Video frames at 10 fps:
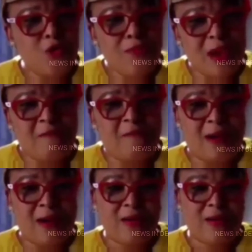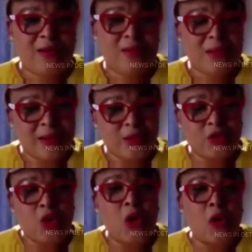new Biafra that
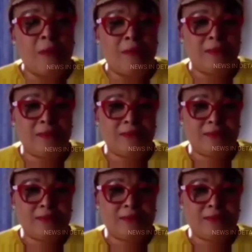is to come.